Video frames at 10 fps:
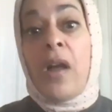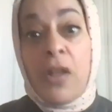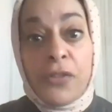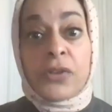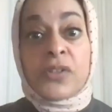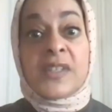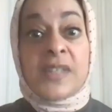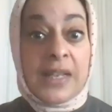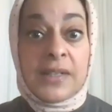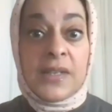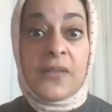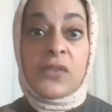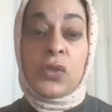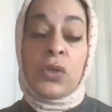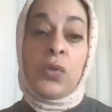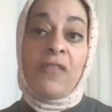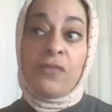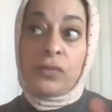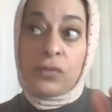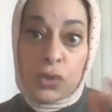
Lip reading: with other sedatives, so you have